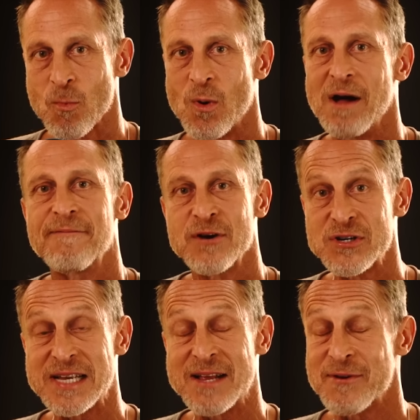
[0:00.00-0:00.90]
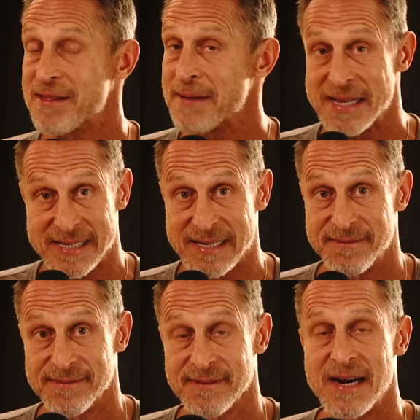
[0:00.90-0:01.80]
Well, first, get rid of the bad
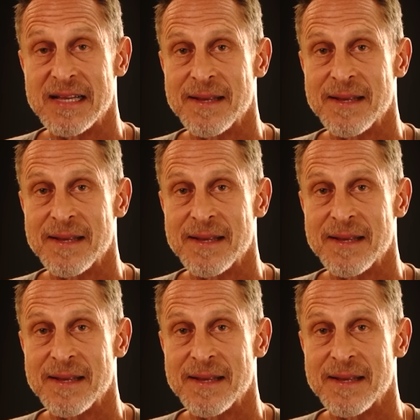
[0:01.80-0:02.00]
stuff, right?